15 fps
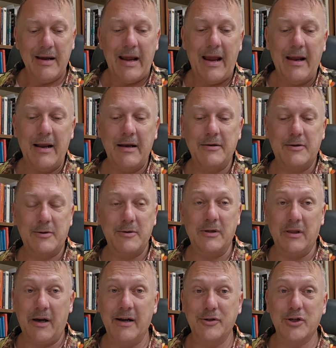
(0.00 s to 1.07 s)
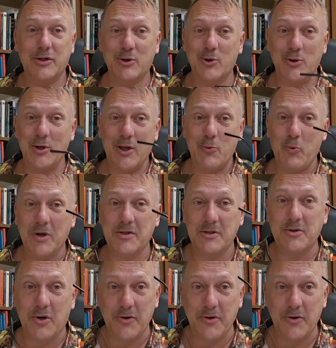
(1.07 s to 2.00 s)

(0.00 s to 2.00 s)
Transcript: And, and Elijah certainly wasn't